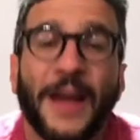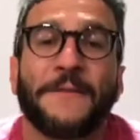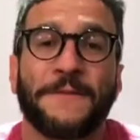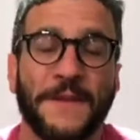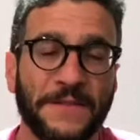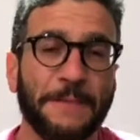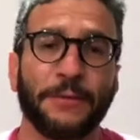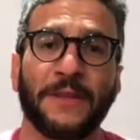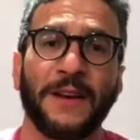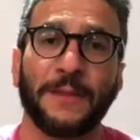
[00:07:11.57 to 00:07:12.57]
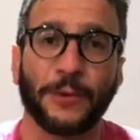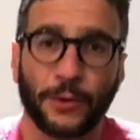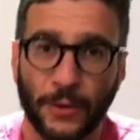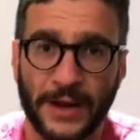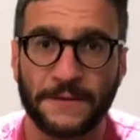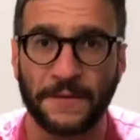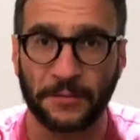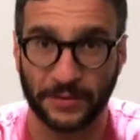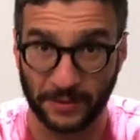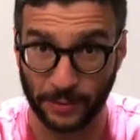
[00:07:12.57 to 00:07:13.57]
fifty percent uh, of them are great,
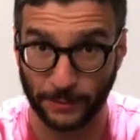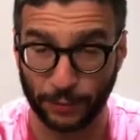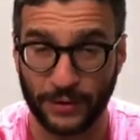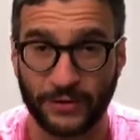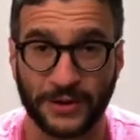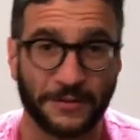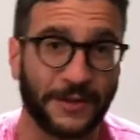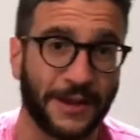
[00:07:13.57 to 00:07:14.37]
fifty percent of them are appreciative,